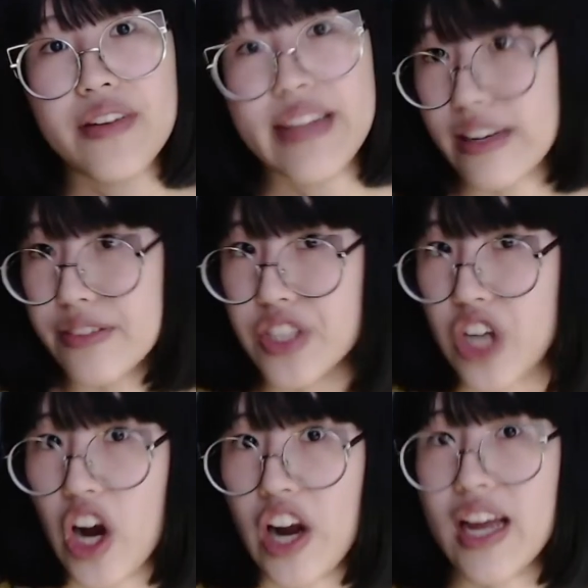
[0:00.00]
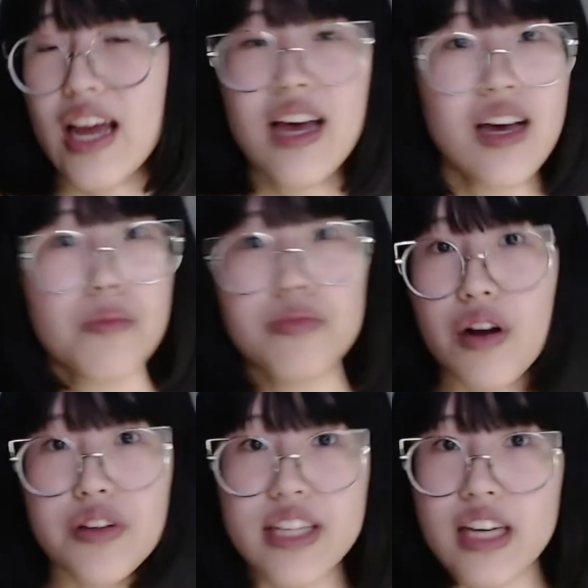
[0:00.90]
Native Shark,
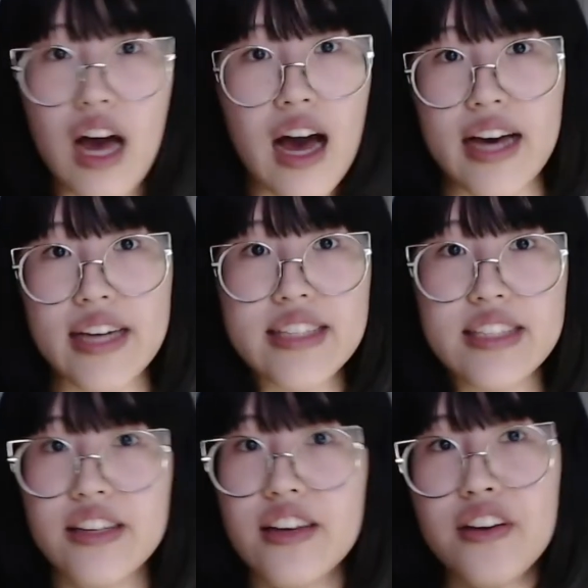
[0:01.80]
pros and cons,